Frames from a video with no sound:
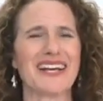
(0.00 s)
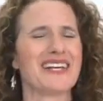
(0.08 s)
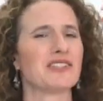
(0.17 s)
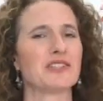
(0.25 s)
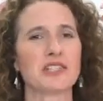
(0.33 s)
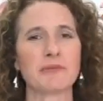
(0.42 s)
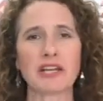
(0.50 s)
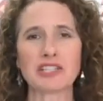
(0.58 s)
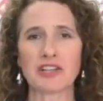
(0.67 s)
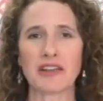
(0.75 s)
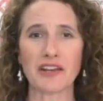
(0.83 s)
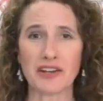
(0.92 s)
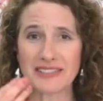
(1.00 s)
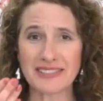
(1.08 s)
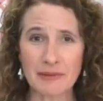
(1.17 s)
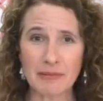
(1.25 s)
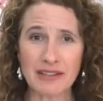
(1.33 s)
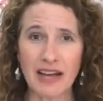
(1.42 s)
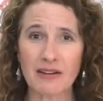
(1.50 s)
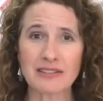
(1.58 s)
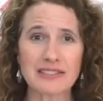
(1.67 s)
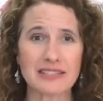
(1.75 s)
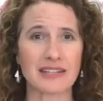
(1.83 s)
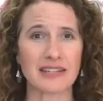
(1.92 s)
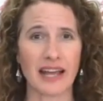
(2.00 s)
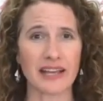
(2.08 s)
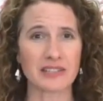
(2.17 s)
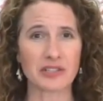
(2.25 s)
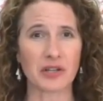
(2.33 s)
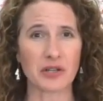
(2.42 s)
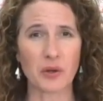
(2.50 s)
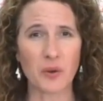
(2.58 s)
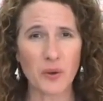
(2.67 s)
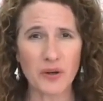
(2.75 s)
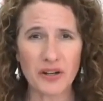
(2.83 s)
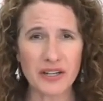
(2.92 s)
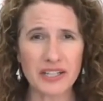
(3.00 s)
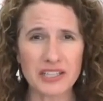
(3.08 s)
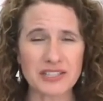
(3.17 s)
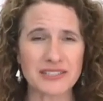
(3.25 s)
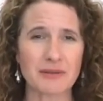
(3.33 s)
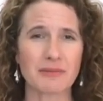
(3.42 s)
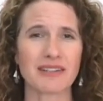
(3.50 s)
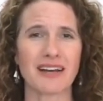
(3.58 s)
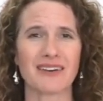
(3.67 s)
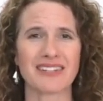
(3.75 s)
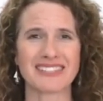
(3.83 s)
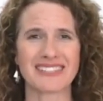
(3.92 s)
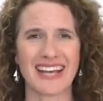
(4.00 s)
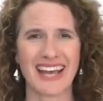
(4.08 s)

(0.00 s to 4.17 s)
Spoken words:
So just make sure that your seam allowance is a nice good 1/4 inch seam allowance.